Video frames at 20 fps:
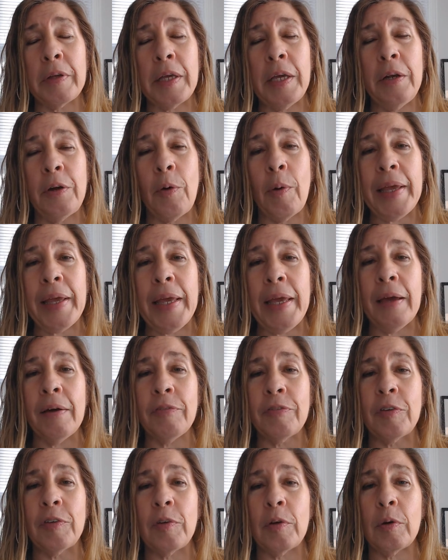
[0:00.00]
you know, I
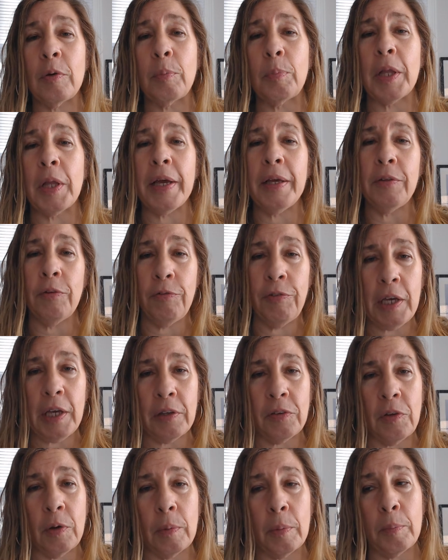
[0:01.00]
have to play the
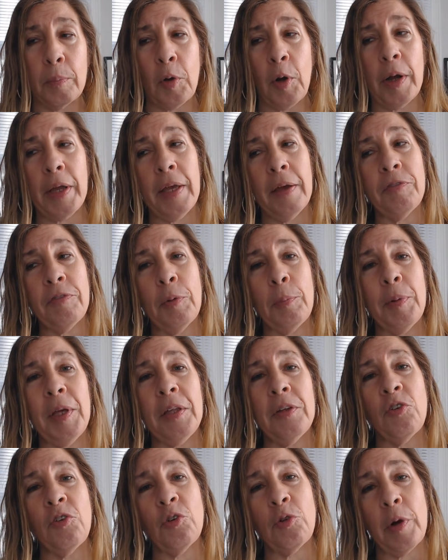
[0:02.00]
victim, or I have to be
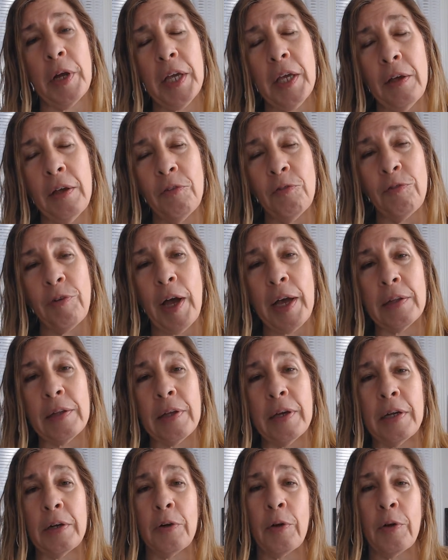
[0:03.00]
the shrinking violet,